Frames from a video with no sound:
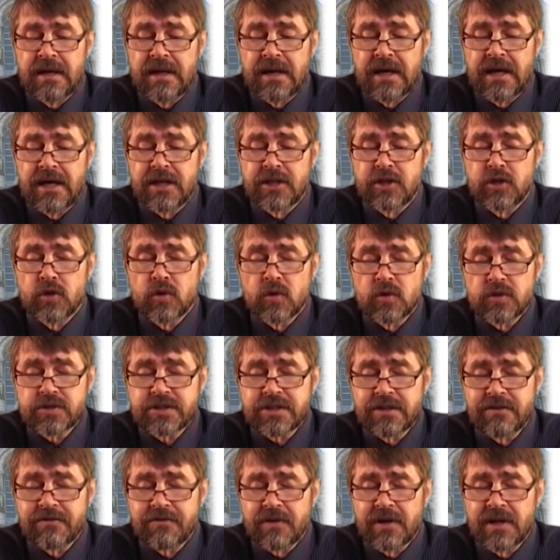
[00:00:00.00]
and you
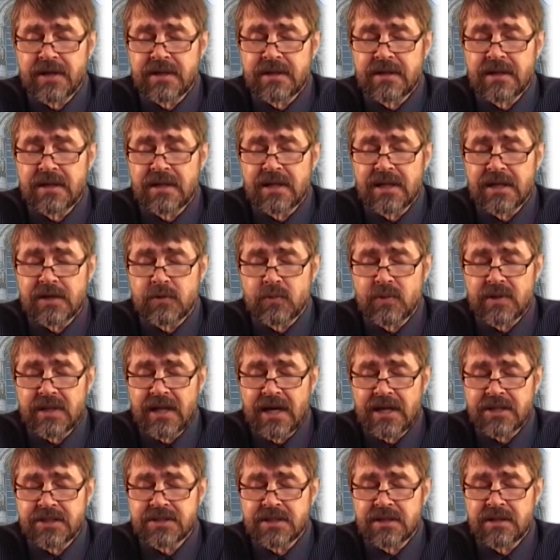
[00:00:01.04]
also find
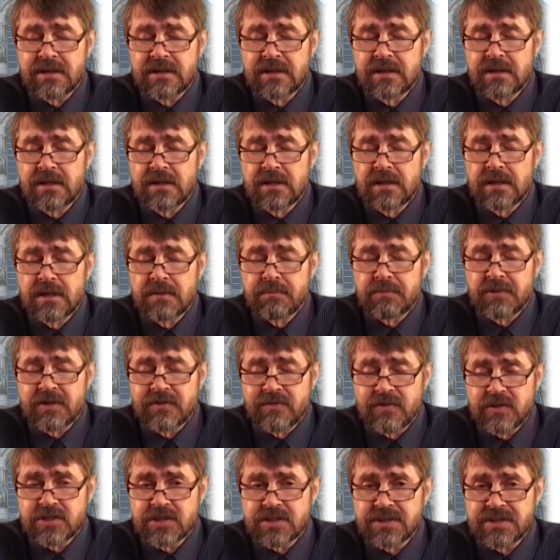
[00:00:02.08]
liquidation
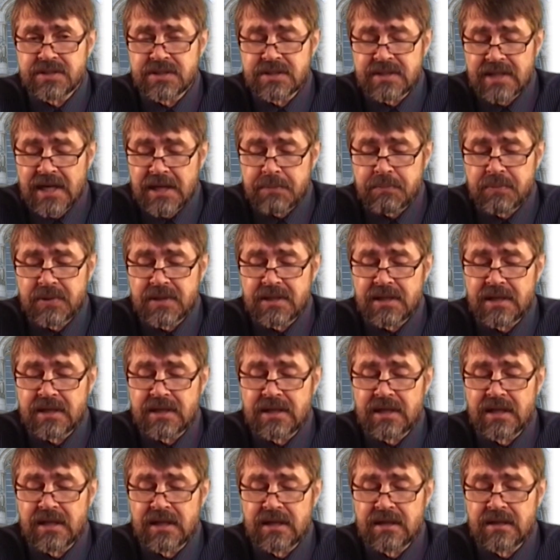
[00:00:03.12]
provisions in that
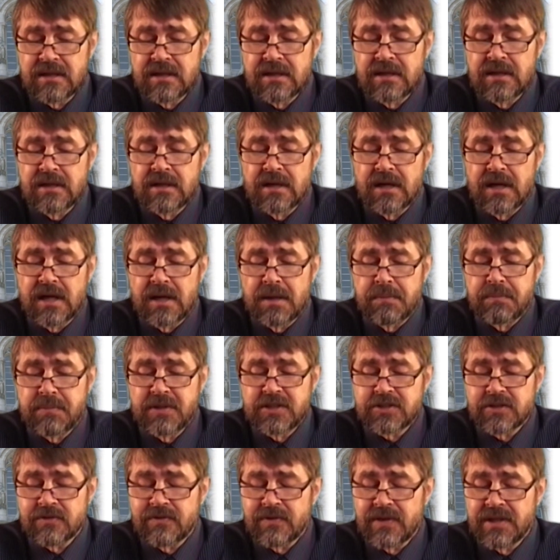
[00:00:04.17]
particular
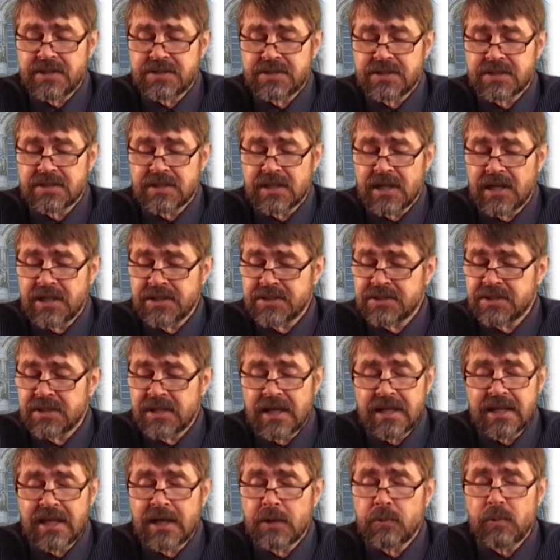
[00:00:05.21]
piece of legislation.
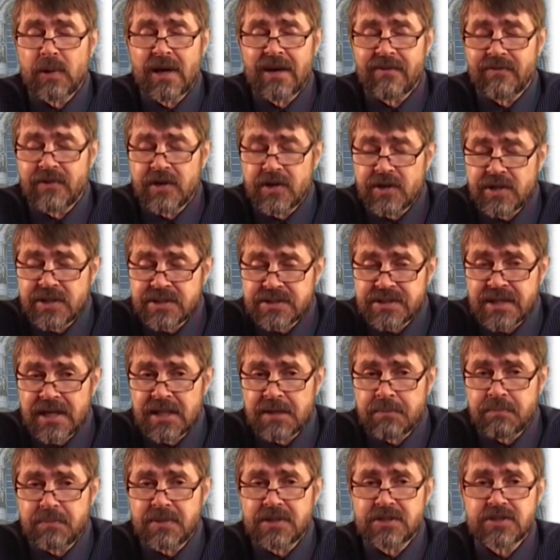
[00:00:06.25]
And then we have various
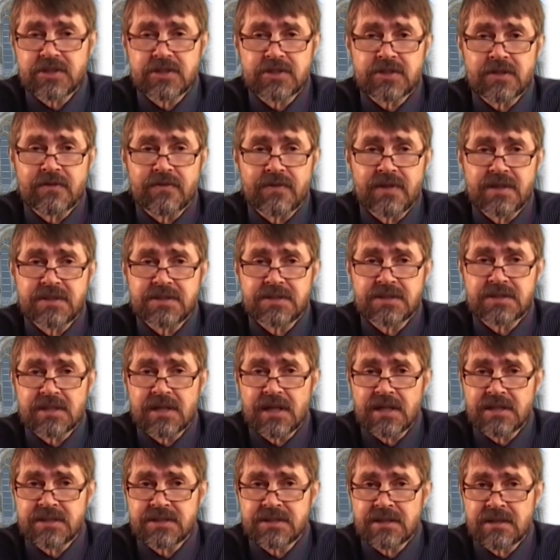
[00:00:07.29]
other pieces of
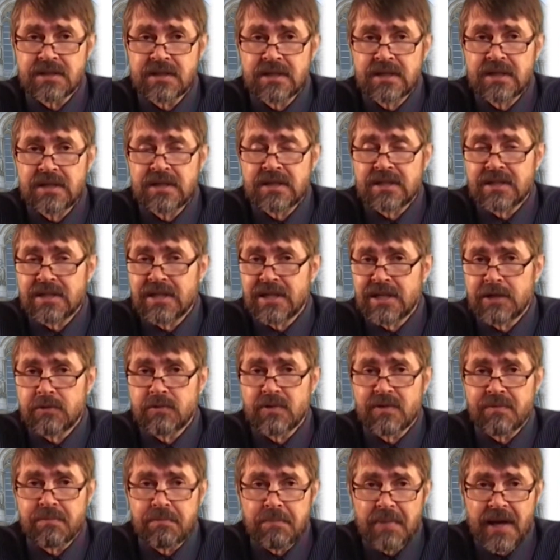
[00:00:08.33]
legislation dealing
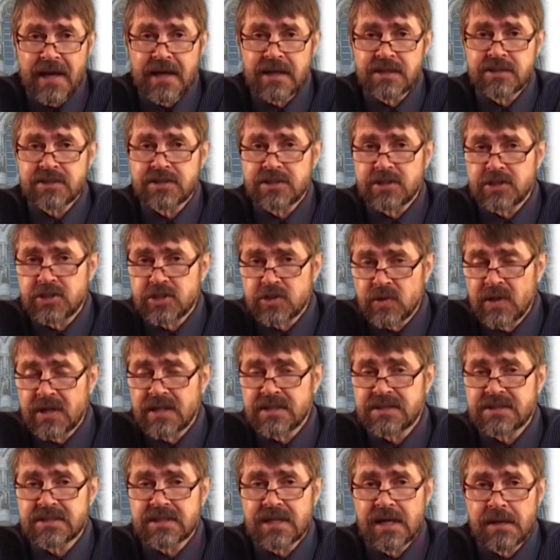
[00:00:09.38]
with banks,
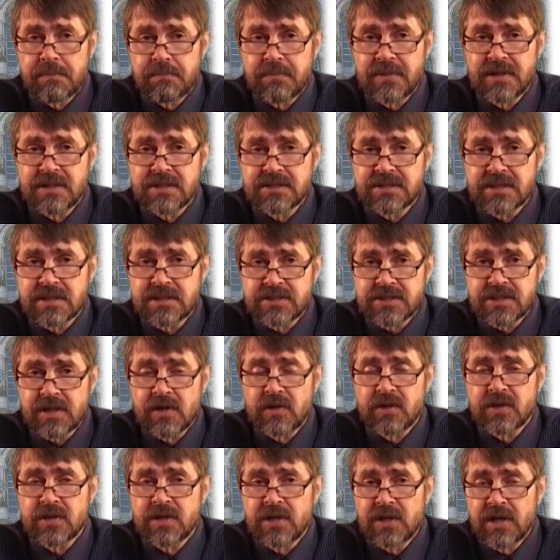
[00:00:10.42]
insurance companies, and
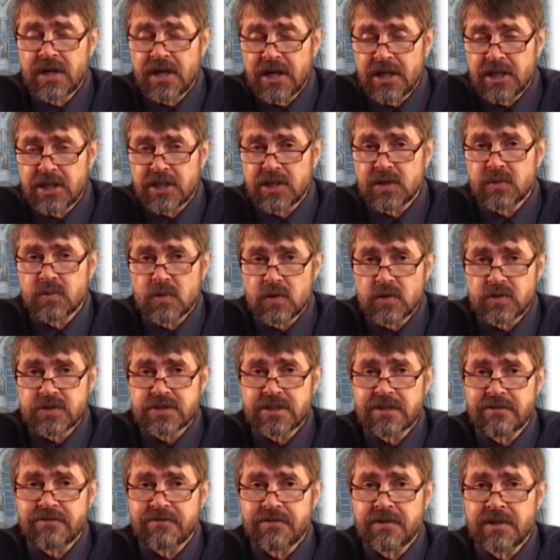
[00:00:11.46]
so on, and you will
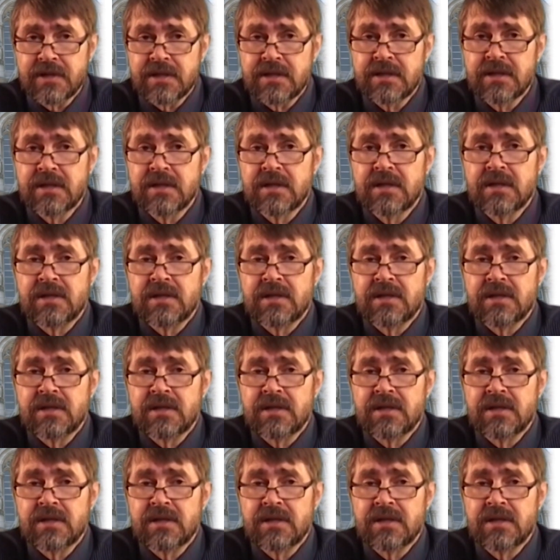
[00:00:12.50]
also find